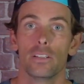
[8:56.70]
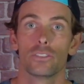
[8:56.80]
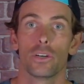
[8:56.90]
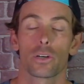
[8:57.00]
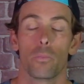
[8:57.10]

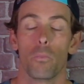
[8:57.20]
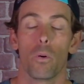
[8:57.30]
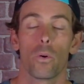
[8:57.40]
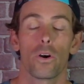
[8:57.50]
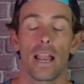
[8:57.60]
took
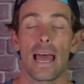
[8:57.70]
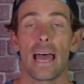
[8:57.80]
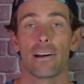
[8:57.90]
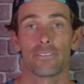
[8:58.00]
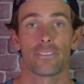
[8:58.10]
more
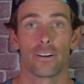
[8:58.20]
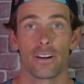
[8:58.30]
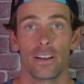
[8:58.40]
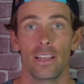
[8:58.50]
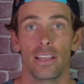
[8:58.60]

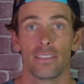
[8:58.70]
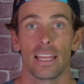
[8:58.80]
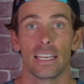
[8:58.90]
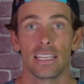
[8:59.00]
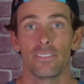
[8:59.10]
effort
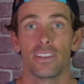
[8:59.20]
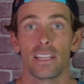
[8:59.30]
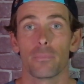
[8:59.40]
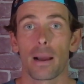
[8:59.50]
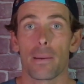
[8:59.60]
than even
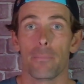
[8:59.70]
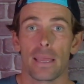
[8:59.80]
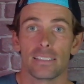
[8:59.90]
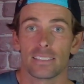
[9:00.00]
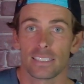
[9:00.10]
in my
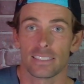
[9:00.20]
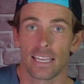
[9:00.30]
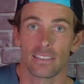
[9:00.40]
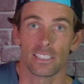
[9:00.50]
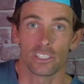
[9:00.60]
basic
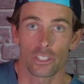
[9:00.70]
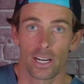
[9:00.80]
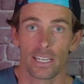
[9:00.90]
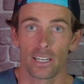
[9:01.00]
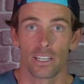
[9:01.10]
daily
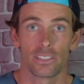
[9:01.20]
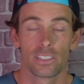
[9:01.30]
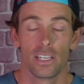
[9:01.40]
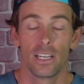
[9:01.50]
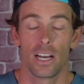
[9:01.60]

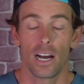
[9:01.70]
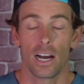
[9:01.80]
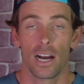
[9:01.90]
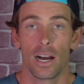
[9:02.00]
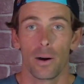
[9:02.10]
trainers
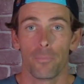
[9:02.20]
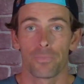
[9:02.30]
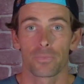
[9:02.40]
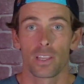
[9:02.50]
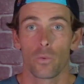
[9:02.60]

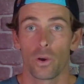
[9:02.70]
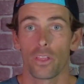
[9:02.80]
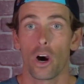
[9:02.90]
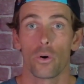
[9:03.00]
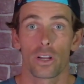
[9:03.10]

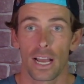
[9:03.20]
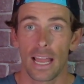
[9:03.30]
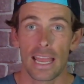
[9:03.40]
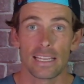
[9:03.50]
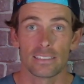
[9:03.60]
with
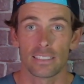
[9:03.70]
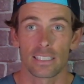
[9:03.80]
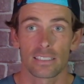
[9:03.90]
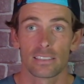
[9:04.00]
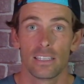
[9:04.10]
Hoka,
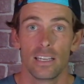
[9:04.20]
Asics